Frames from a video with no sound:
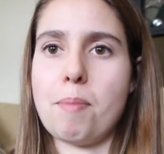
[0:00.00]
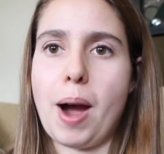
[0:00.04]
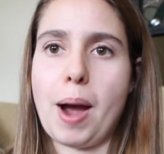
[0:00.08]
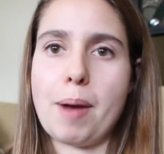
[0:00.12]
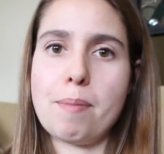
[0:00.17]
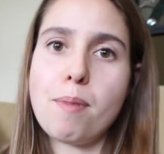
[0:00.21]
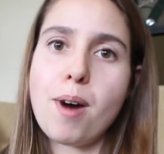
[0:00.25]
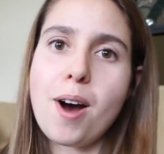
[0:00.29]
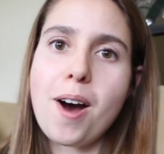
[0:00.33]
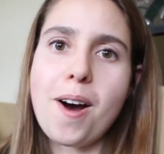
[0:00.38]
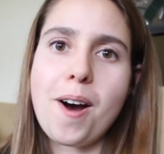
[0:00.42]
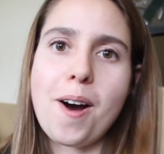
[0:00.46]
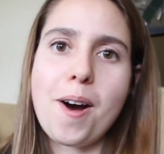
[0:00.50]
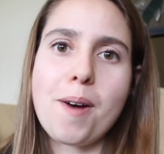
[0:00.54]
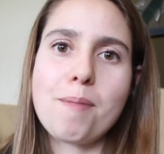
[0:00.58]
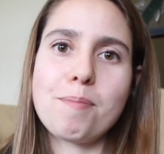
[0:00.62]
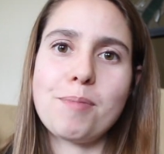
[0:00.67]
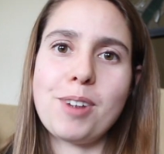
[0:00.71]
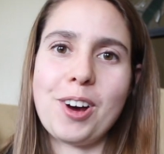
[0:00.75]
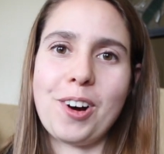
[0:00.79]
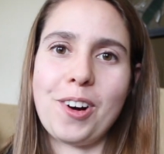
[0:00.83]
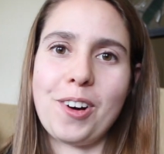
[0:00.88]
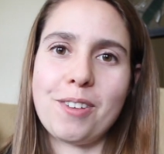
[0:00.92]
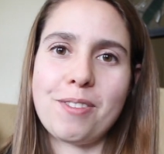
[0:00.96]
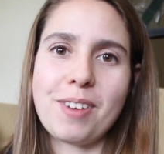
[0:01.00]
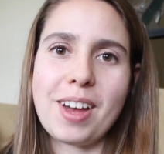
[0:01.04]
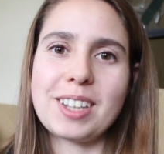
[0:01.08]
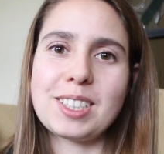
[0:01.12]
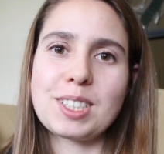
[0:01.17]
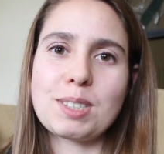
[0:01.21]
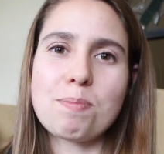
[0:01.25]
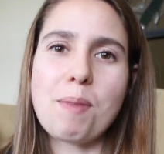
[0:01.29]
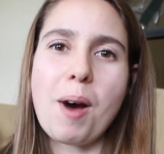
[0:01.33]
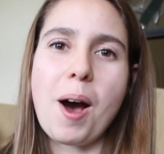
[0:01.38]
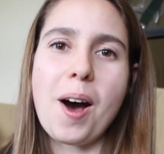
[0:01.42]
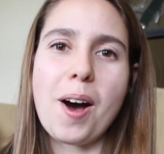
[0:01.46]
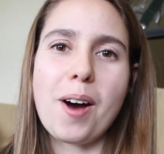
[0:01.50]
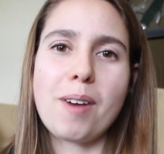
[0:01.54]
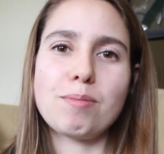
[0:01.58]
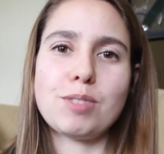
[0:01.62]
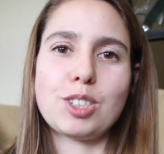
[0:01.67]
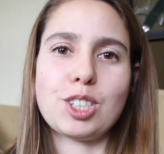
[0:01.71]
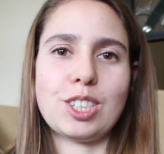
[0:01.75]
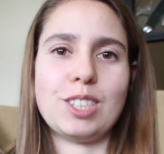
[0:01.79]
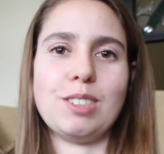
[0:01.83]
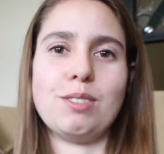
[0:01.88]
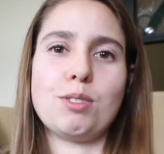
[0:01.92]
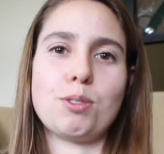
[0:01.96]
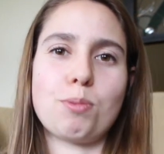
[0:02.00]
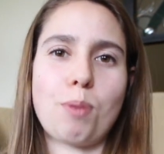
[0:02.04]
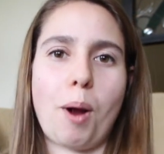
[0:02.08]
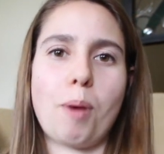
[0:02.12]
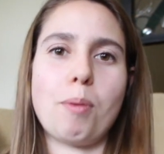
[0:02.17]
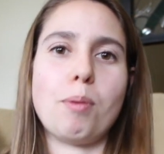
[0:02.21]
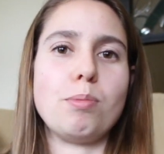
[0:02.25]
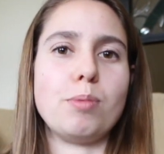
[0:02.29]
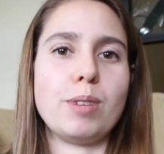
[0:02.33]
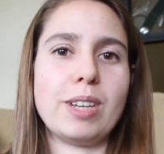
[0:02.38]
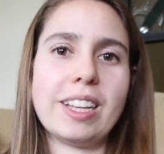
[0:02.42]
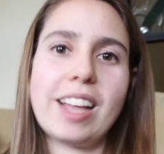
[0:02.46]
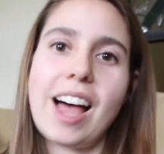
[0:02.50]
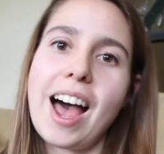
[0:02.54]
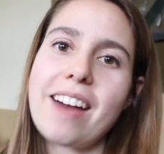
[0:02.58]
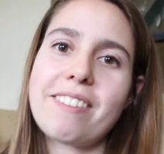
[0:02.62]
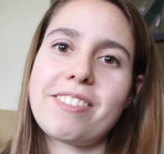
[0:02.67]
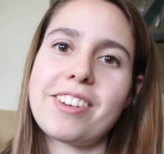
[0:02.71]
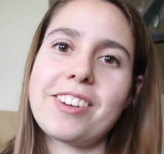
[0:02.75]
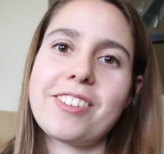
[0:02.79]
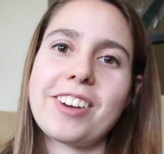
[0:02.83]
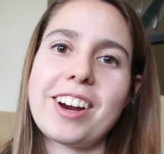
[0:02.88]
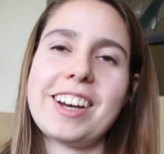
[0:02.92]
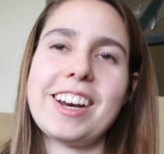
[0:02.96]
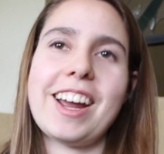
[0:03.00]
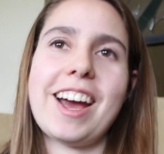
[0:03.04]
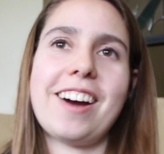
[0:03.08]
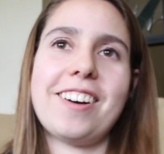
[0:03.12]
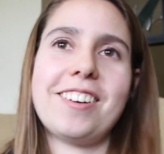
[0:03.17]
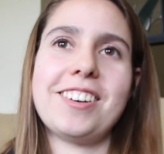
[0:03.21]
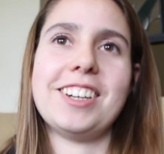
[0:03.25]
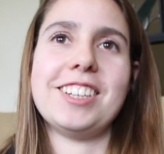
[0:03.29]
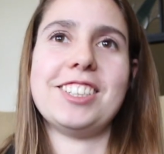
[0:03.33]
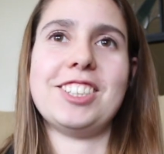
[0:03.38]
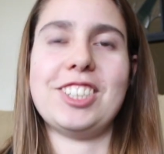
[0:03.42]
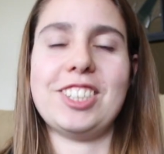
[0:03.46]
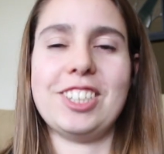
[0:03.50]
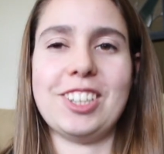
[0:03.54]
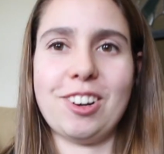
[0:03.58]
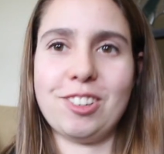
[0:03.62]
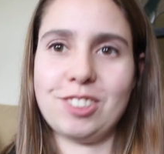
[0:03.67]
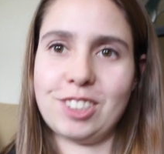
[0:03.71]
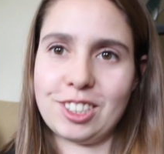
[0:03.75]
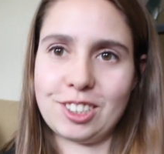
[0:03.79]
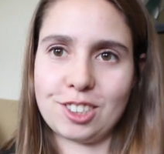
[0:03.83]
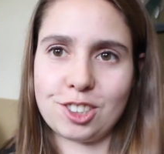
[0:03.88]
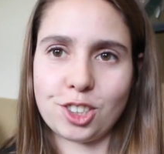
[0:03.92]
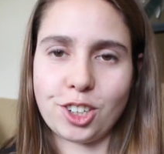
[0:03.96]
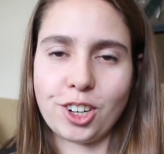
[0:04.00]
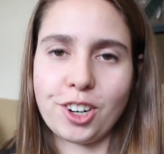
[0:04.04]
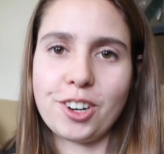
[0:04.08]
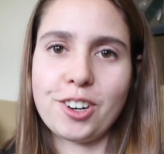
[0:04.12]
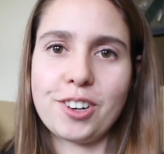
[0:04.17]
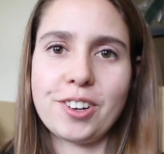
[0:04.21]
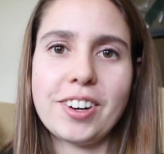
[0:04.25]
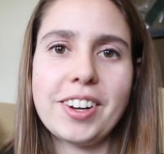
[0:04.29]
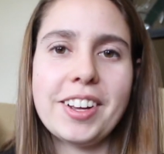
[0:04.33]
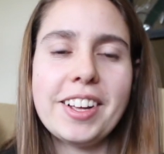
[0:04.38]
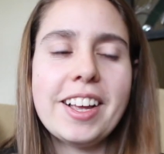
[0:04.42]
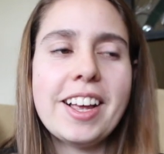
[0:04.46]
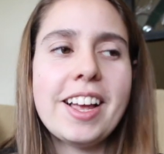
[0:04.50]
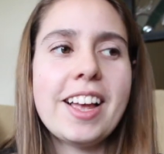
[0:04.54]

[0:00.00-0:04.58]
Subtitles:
my mom, no offense mom, she's probably laughing right now because she knows it's true.